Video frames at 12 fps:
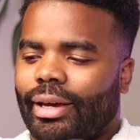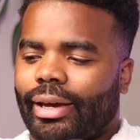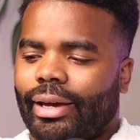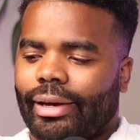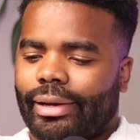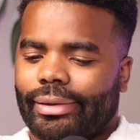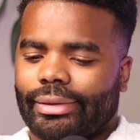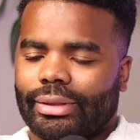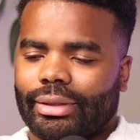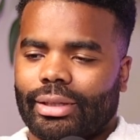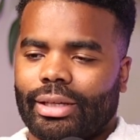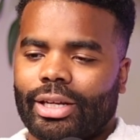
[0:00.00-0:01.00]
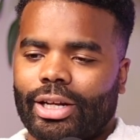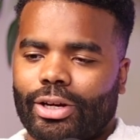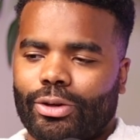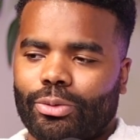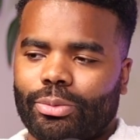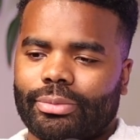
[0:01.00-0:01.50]
And you
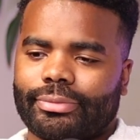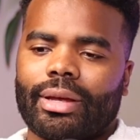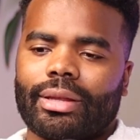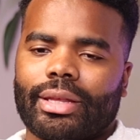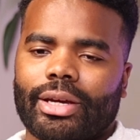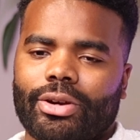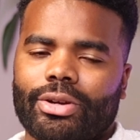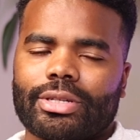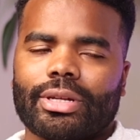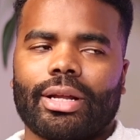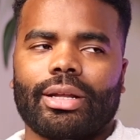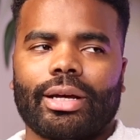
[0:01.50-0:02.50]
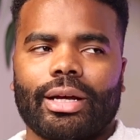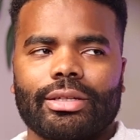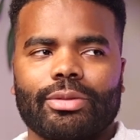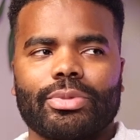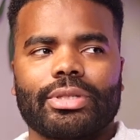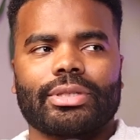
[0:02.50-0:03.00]
know, there's a lot
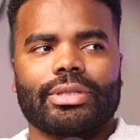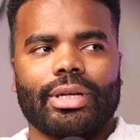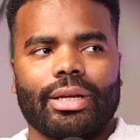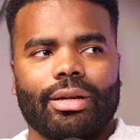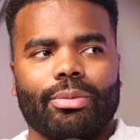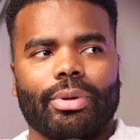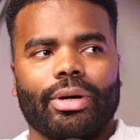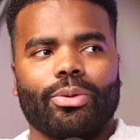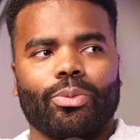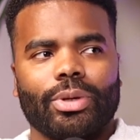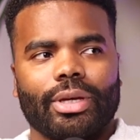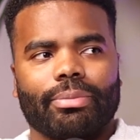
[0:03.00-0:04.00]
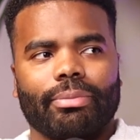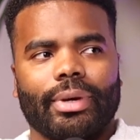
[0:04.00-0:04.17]
to be said about weak